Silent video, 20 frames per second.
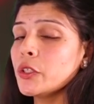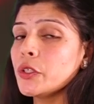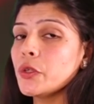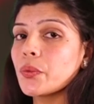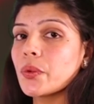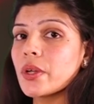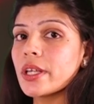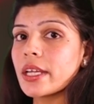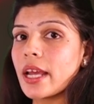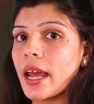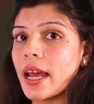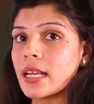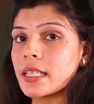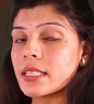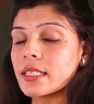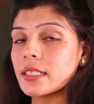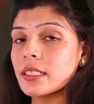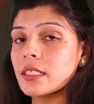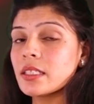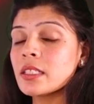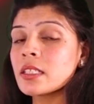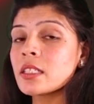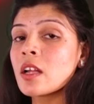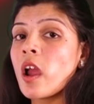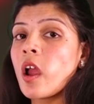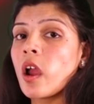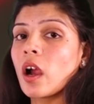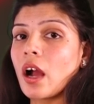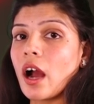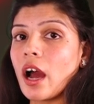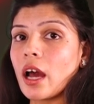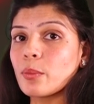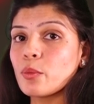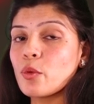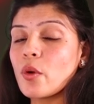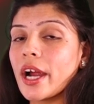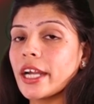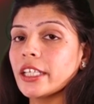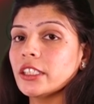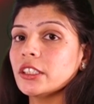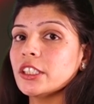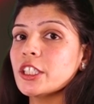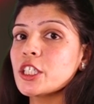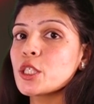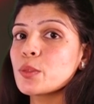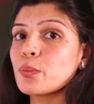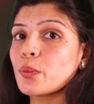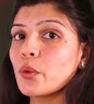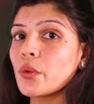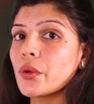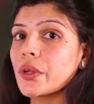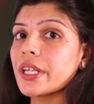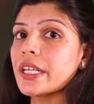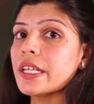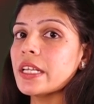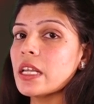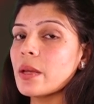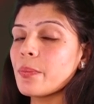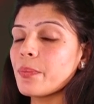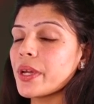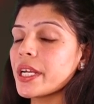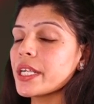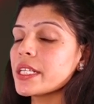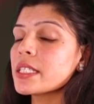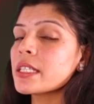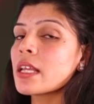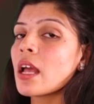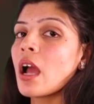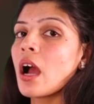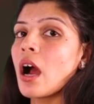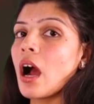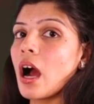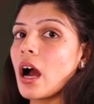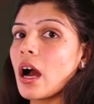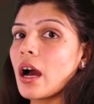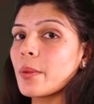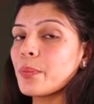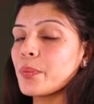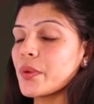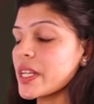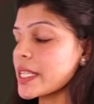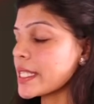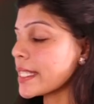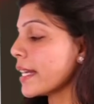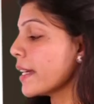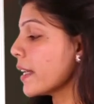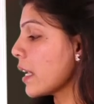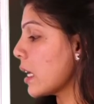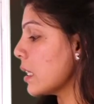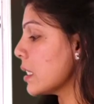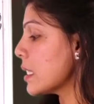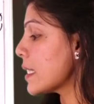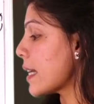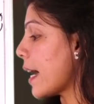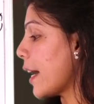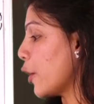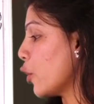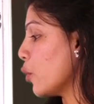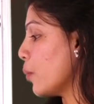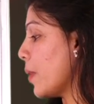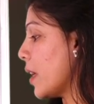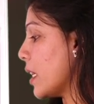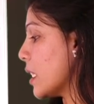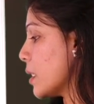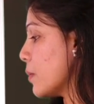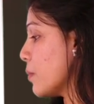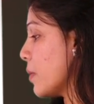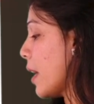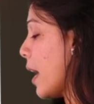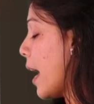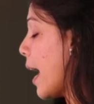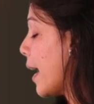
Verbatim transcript: Nucleic acids, carbohydrates, protein, lipids are present in cytoplasm,